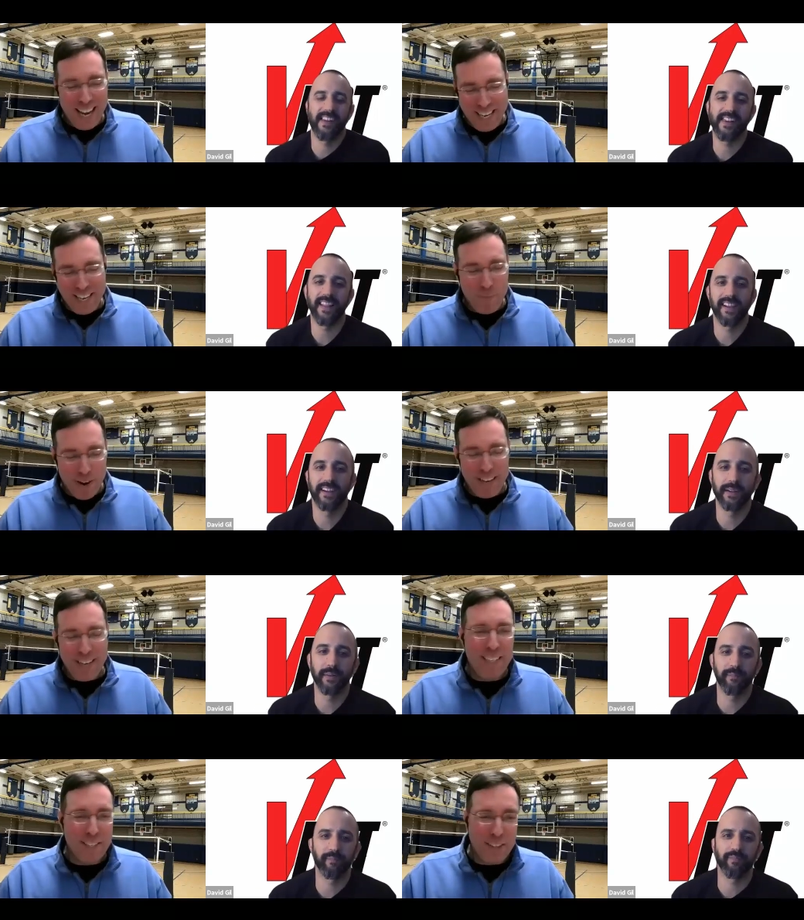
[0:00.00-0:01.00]
Speaker 1: and your
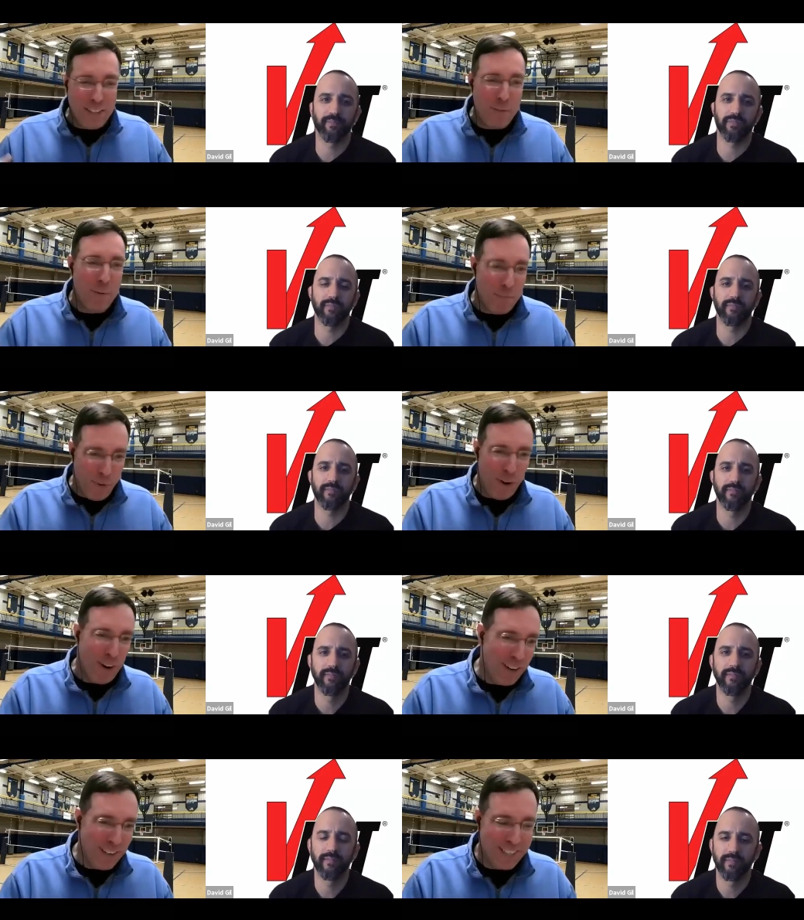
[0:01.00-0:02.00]
body needs a little bit
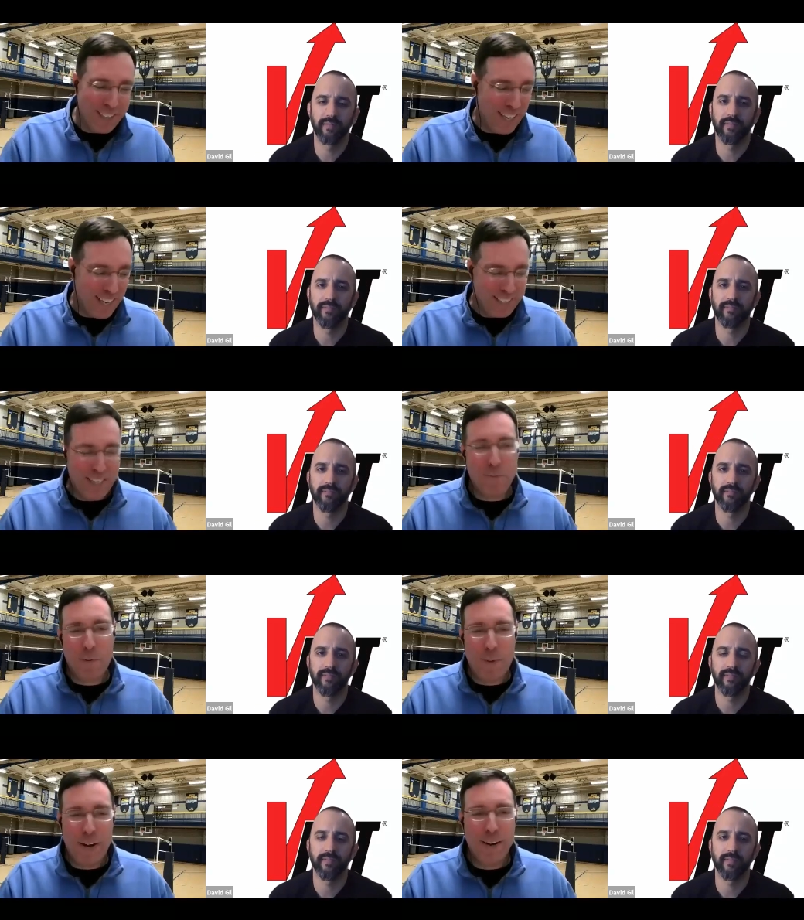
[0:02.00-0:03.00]
more to get
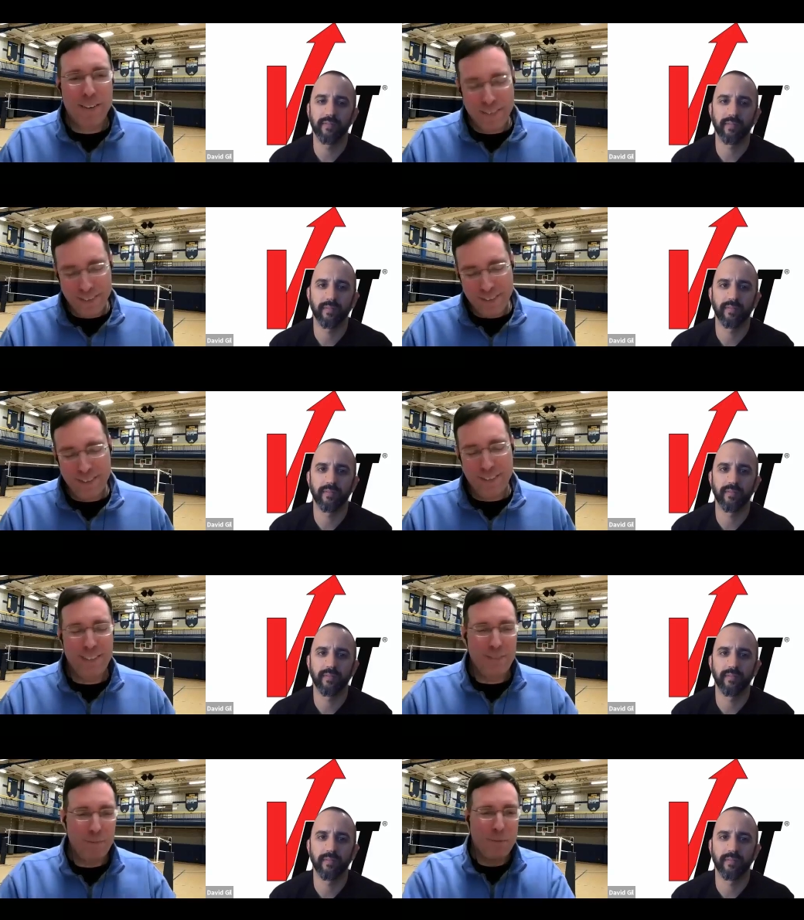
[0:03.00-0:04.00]
itself prepared,
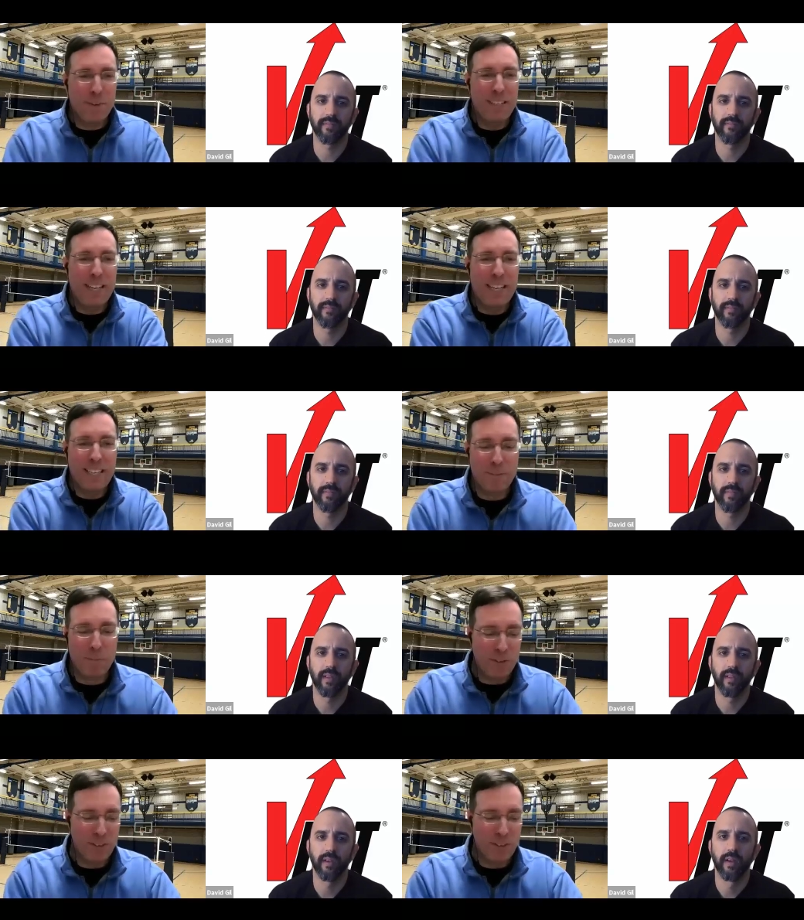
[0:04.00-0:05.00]
you might want to take it the
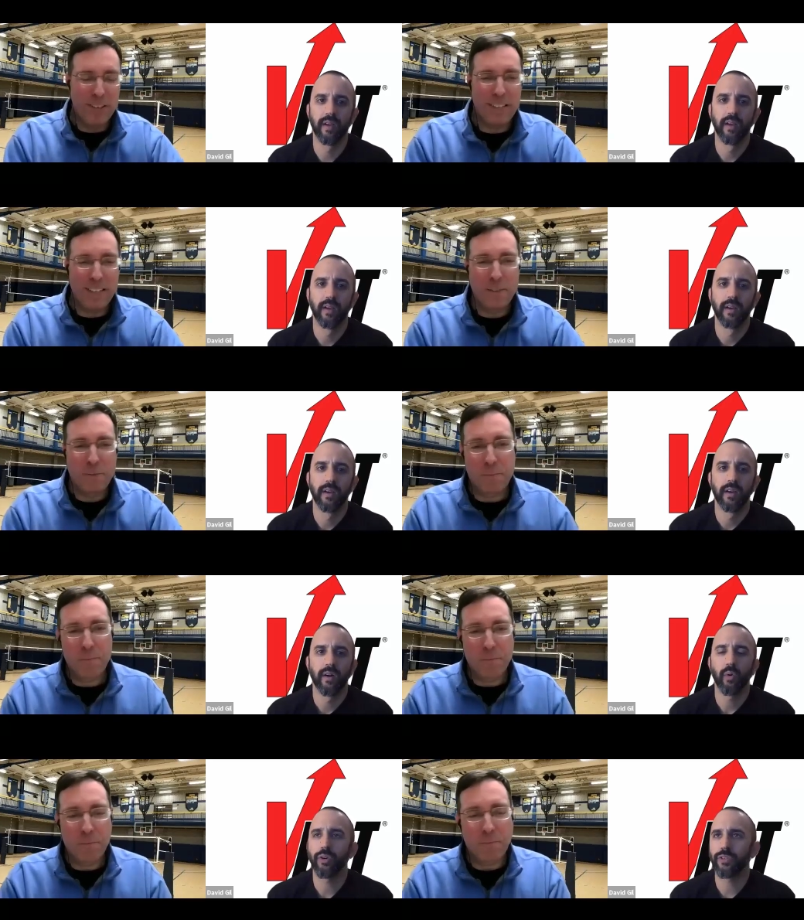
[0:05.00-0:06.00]
more seriously.
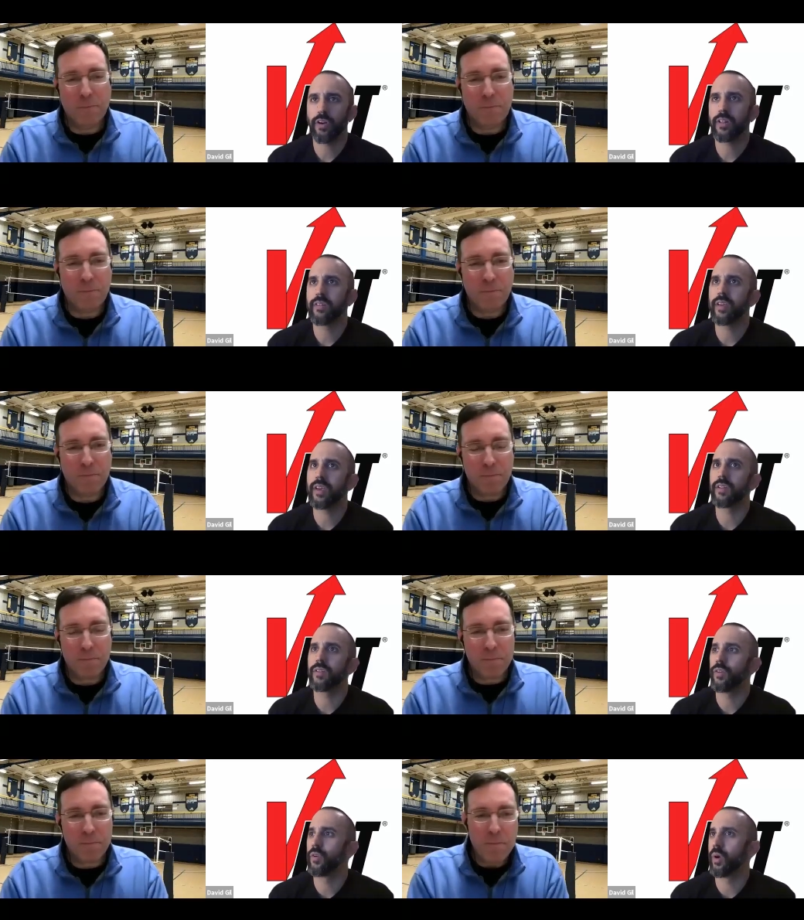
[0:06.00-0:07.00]
Speaker 2: Well, you're starting to dig
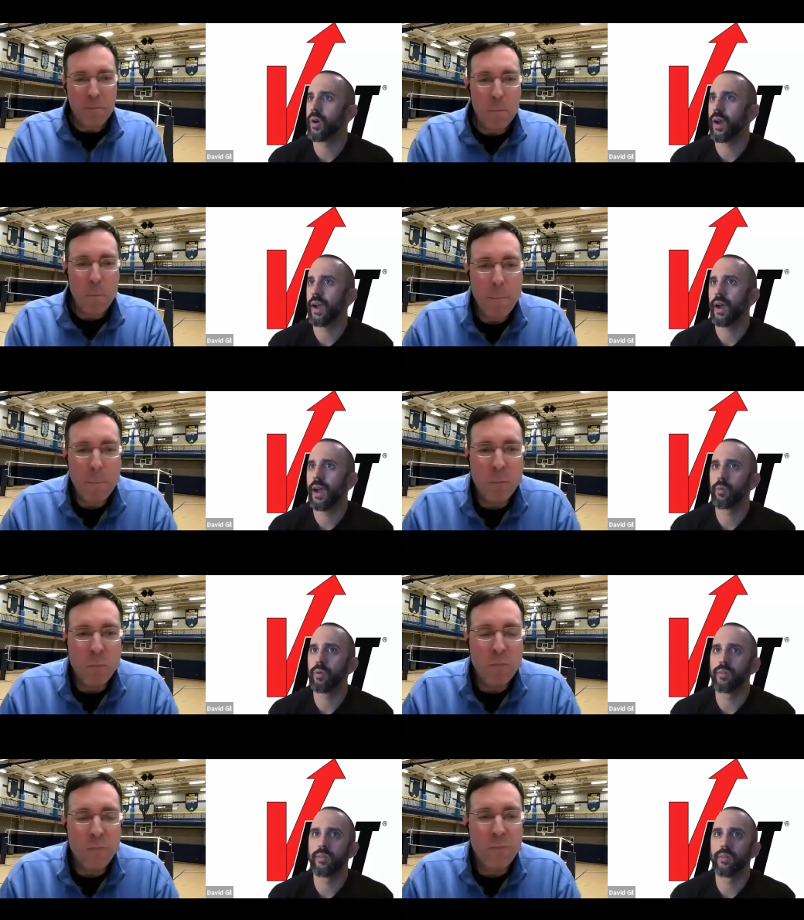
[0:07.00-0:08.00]
into to where I, I
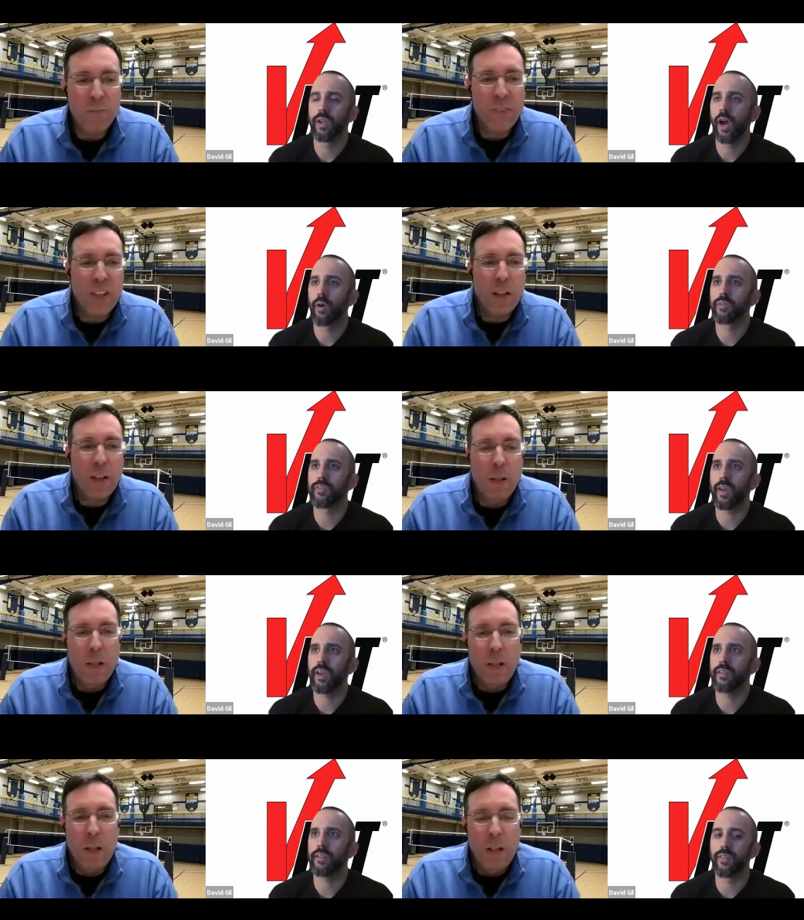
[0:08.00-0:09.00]
would you know, I would
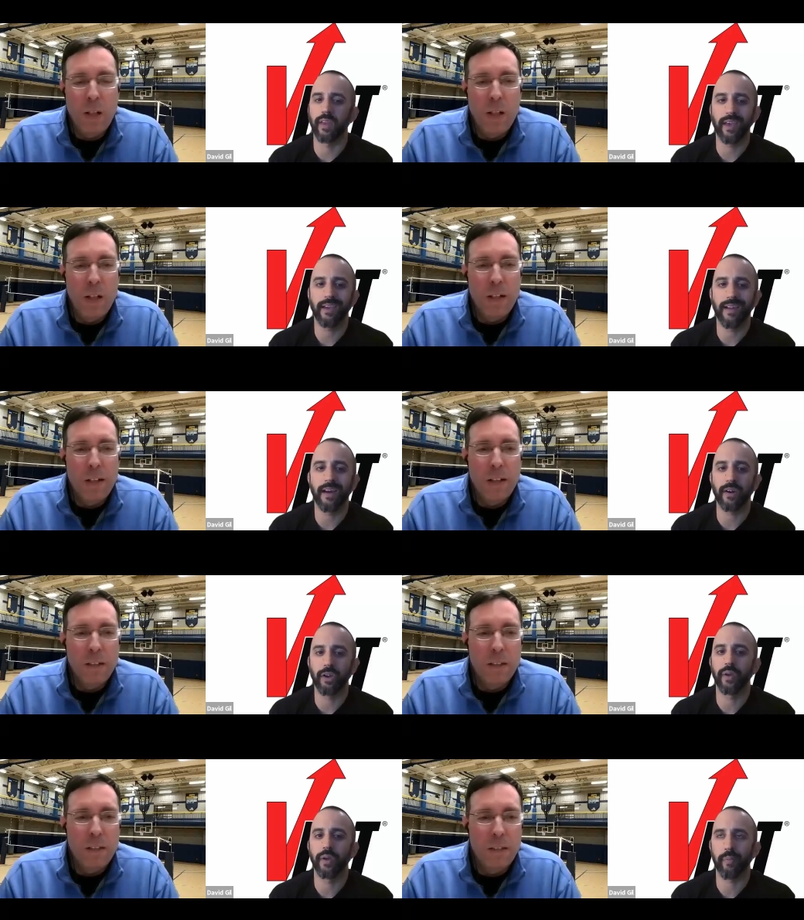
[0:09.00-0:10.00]
say to the kid not
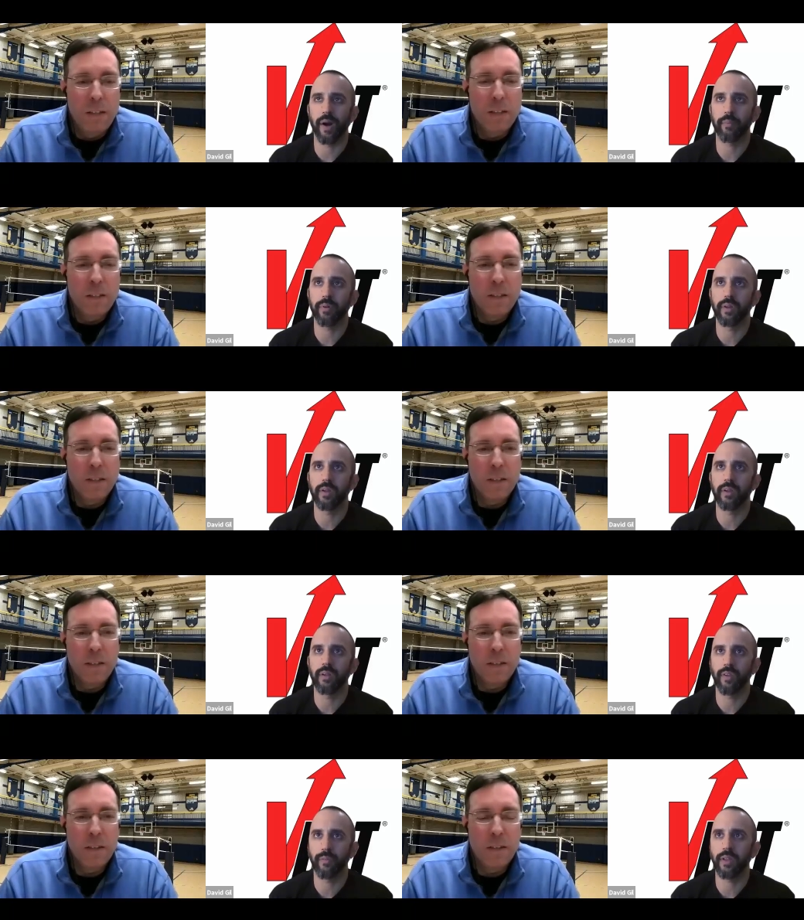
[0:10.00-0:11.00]
doing it properly,
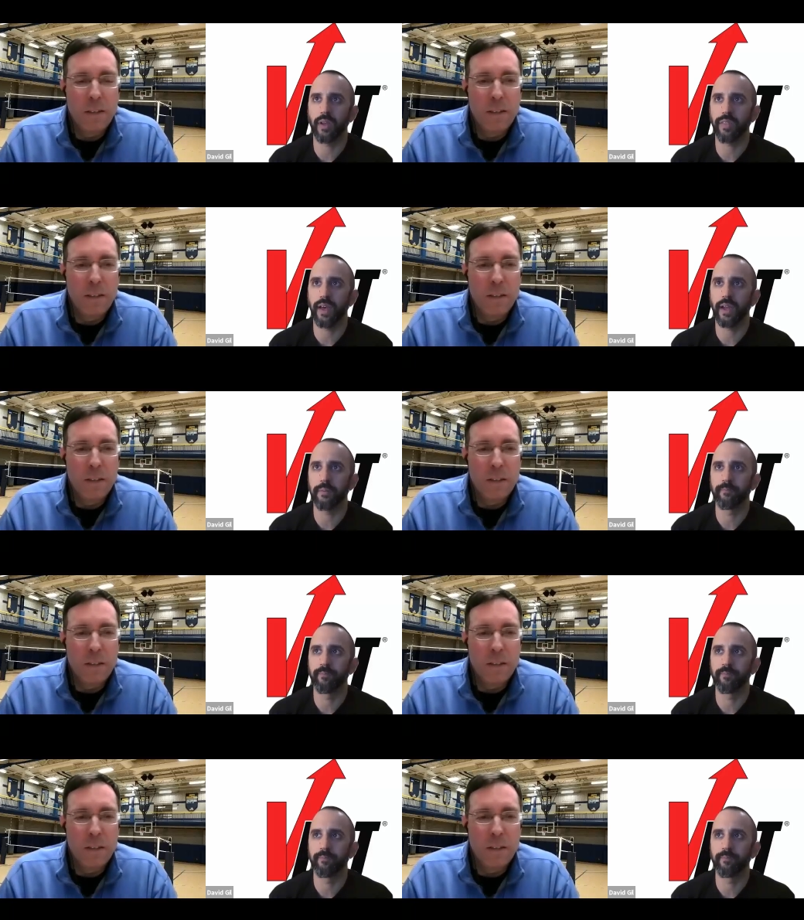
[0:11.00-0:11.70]
something like that.